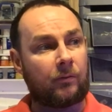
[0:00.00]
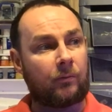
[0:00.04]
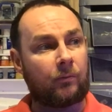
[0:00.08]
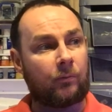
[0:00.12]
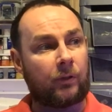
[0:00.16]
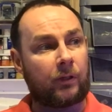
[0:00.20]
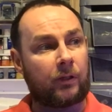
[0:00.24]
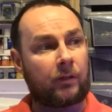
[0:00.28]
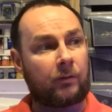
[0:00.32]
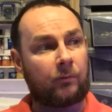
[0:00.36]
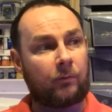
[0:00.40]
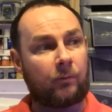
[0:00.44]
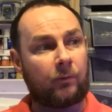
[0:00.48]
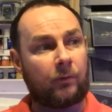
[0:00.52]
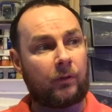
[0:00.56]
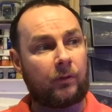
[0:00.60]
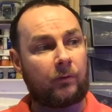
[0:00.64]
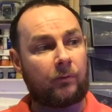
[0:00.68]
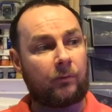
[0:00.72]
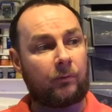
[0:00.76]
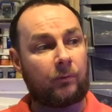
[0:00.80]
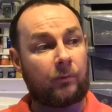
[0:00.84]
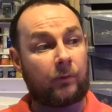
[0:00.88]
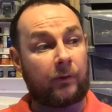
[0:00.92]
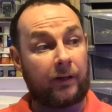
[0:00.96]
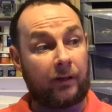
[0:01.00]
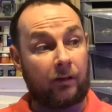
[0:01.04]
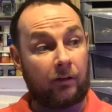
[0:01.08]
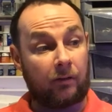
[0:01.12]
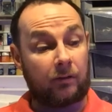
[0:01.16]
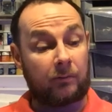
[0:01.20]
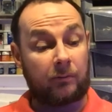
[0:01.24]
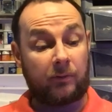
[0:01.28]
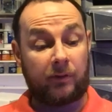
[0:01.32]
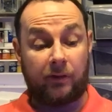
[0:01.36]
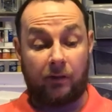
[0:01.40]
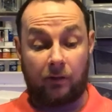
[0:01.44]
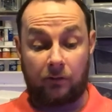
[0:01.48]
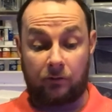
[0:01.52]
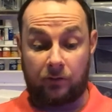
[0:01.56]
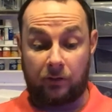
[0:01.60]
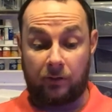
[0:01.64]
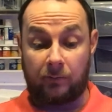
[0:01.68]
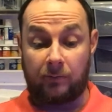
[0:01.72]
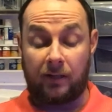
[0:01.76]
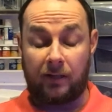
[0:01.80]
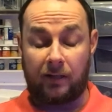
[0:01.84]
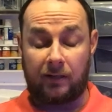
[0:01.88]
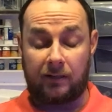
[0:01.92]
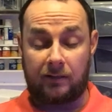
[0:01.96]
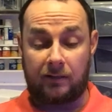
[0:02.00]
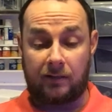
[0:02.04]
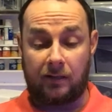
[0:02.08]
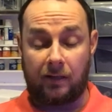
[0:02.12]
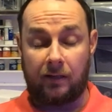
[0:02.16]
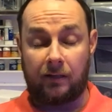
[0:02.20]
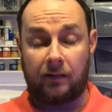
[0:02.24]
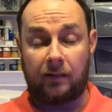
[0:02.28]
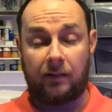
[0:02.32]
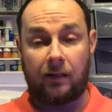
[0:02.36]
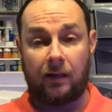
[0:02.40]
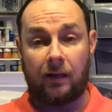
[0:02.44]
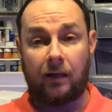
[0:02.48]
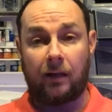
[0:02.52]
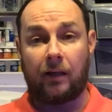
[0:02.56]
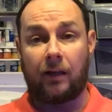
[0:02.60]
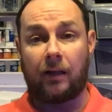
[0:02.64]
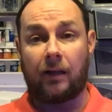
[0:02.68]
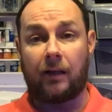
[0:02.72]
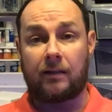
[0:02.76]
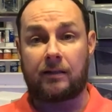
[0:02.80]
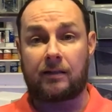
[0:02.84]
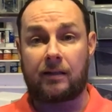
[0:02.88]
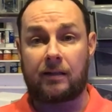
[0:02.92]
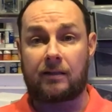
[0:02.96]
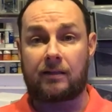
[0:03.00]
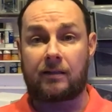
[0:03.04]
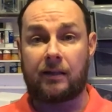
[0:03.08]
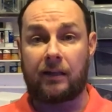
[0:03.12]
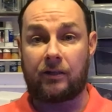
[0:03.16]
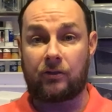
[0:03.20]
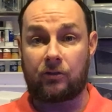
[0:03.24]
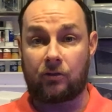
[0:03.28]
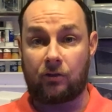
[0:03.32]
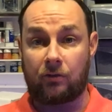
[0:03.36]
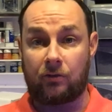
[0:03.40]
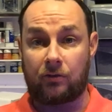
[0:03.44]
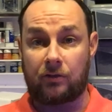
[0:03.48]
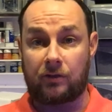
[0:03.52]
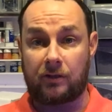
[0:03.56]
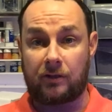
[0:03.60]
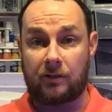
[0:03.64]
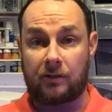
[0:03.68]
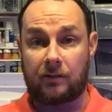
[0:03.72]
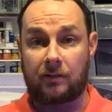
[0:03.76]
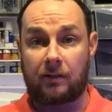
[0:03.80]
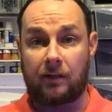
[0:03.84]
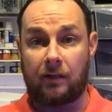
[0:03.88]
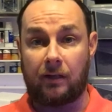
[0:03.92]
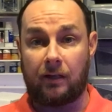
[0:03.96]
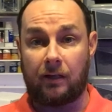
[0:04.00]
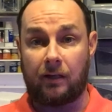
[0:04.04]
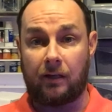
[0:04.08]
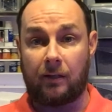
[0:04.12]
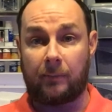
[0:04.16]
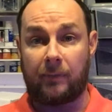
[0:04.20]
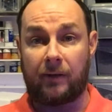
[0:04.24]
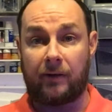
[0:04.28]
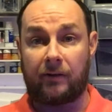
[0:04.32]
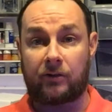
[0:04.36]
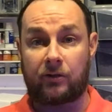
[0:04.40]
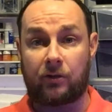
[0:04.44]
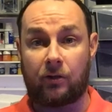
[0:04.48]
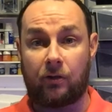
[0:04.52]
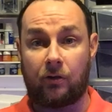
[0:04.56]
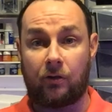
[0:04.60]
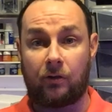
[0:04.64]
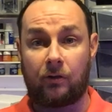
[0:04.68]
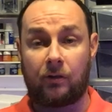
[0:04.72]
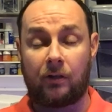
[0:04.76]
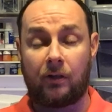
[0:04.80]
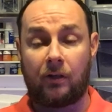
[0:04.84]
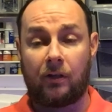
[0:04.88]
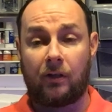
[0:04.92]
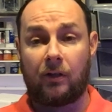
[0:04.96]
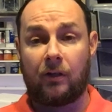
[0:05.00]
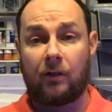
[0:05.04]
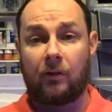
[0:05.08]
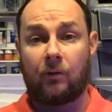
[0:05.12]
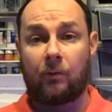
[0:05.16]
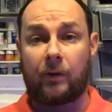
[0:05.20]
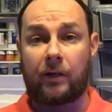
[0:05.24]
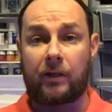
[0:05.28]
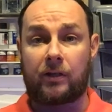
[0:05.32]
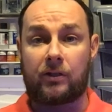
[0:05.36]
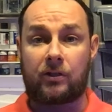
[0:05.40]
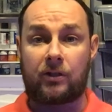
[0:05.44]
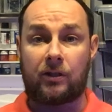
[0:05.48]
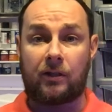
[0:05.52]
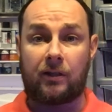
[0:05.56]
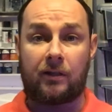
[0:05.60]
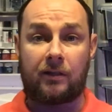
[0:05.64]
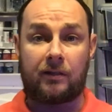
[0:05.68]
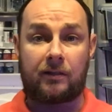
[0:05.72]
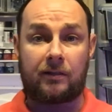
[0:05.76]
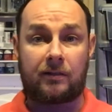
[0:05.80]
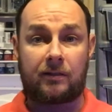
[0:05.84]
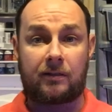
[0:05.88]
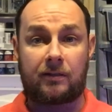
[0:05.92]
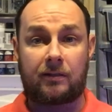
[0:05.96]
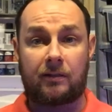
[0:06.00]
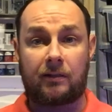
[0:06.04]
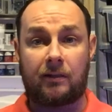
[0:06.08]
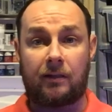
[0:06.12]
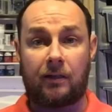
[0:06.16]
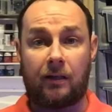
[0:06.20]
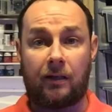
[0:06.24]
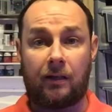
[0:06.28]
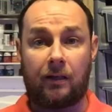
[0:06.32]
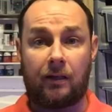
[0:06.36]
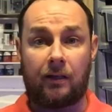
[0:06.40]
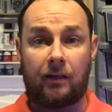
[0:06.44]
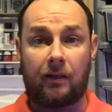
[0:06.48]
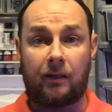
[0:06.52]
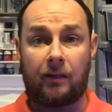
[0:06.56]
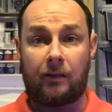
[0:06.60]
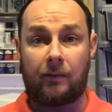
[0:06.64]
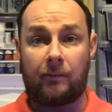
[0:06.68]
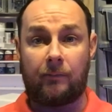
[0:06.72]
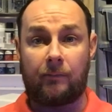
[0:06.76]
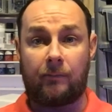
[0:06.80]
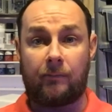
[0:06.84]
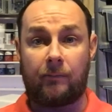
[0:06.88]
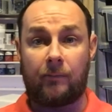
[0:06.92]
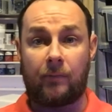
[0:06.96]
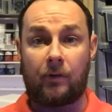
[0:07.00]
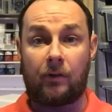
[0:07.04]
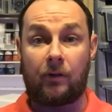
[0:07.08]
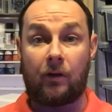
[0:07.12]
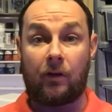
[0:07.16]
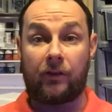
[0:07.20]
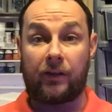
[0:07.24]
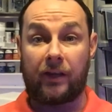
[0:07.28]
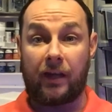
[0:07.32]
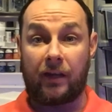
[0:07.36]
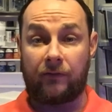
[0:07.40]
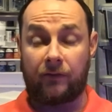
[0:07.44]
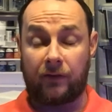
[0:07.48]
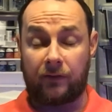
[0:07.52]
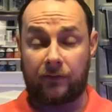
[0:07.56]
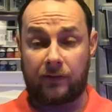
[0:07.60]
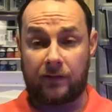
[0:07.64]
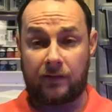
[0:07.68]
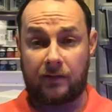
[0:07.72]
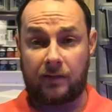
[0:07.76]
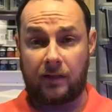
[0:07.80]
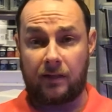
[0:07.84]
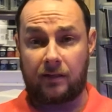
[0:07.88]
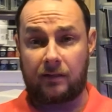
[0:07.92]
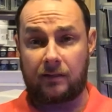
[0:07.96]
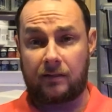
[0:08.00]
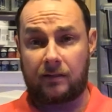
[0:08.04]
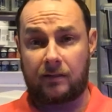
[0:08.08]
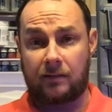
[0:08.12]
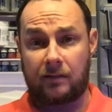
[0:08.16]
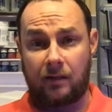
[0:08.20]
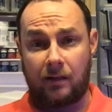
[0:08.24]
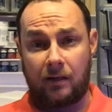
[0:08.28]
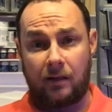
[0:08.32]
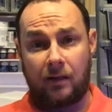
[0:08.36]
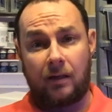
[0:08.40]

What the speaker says: We're in Altrincham, like I say. It's at St George's Parish Hall, which is on the A56.